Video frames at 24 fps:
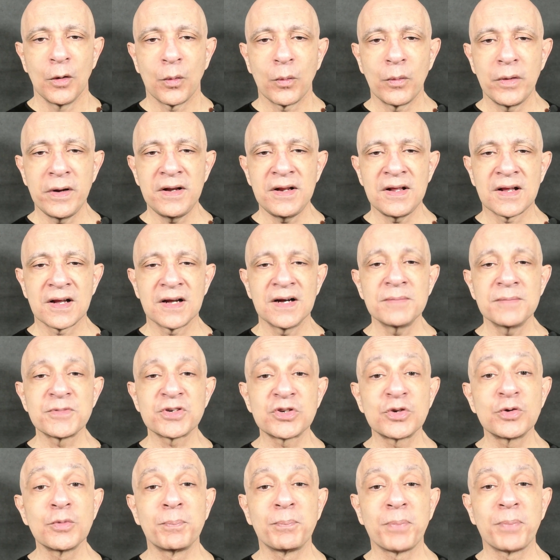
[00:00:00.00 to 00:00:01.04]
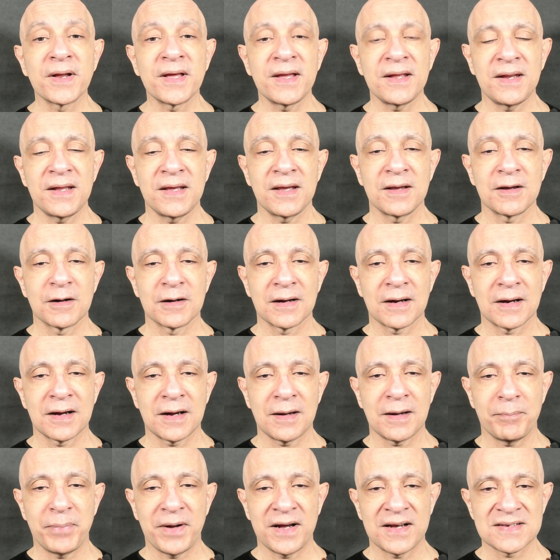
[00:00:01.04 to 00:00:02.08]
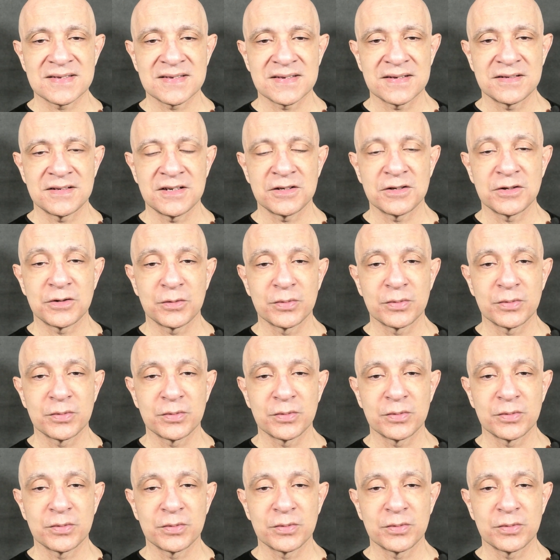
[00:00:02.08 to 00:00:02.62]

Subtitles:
When it comes to planning capacity,